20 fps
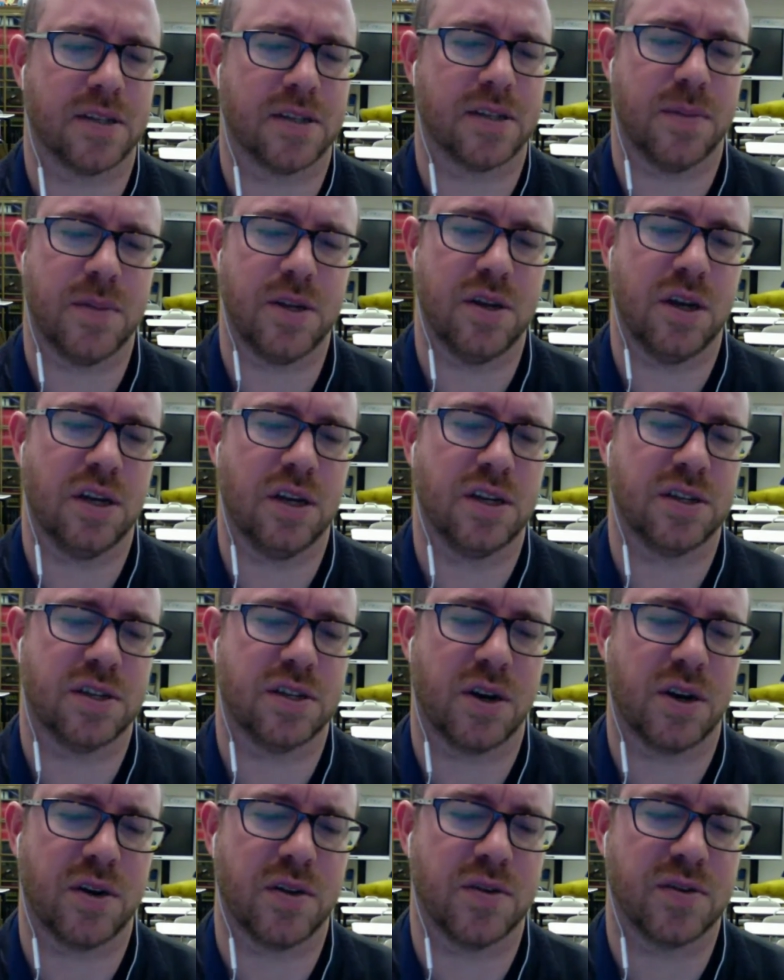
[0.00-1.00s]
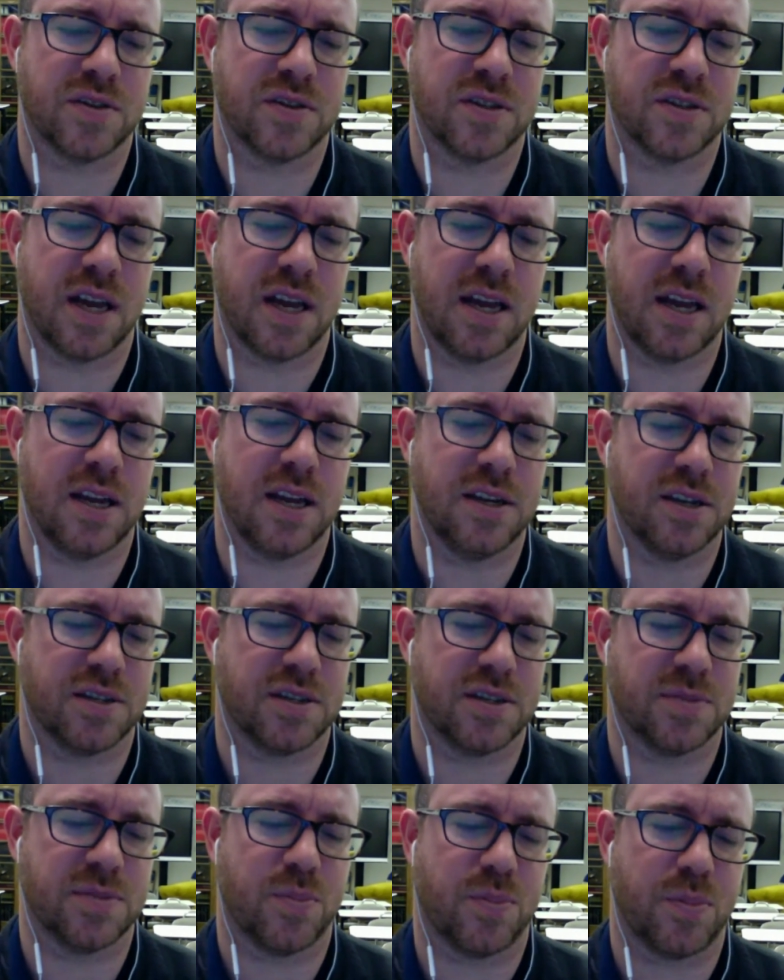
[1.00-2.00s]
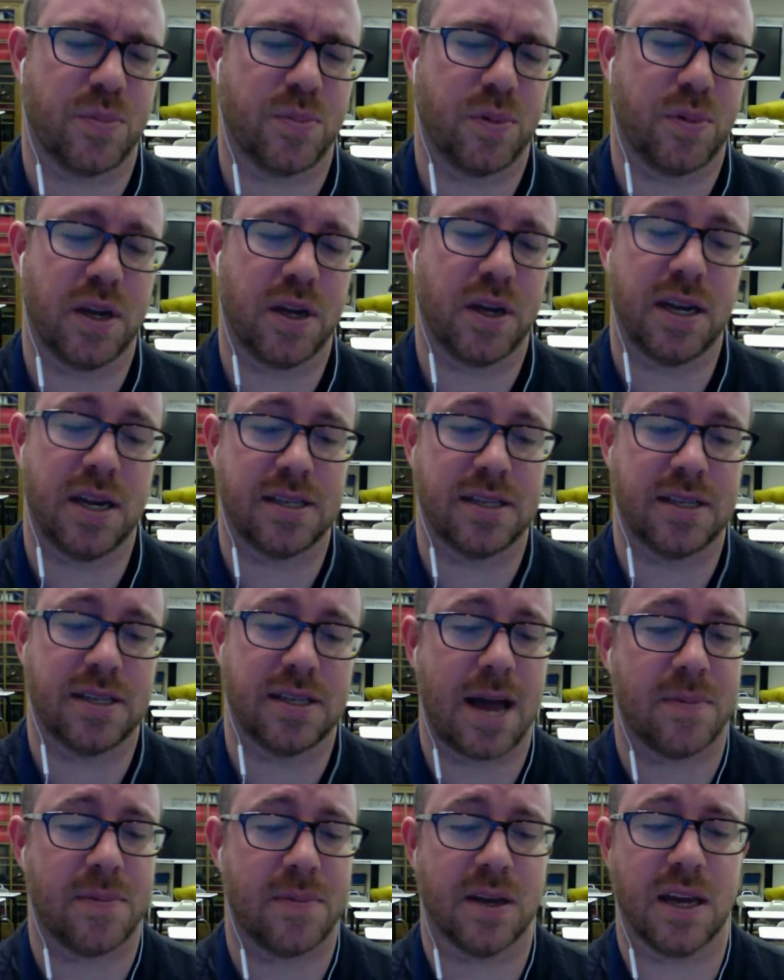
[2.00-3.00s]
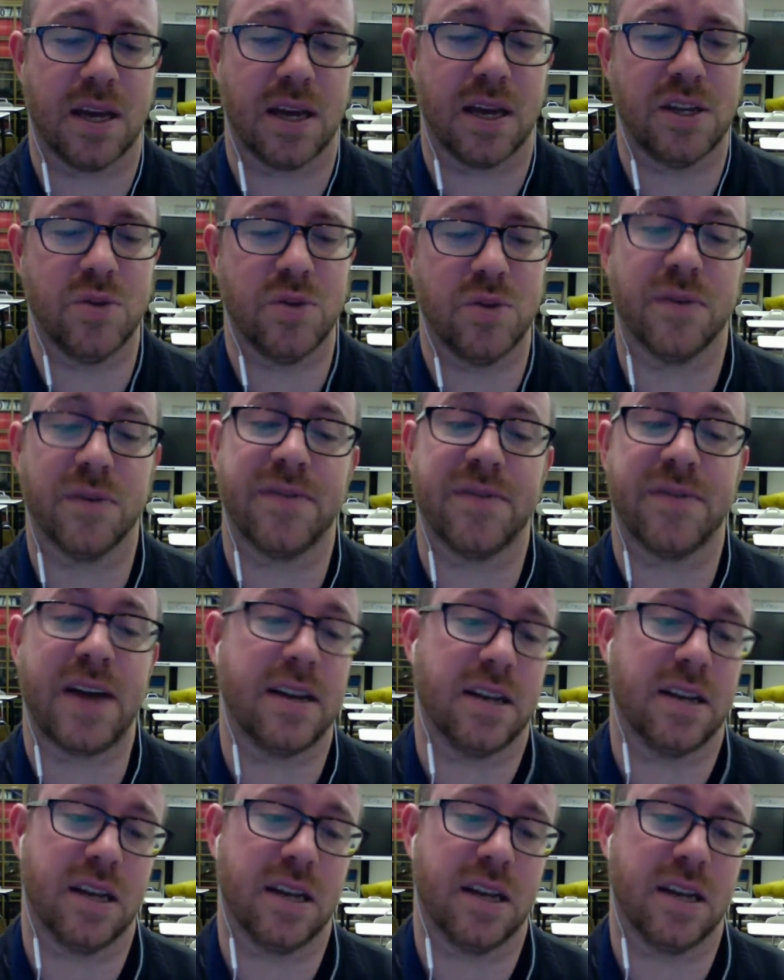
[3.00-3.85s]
I mean, you can just go to their site and just put in a topic and you will find it.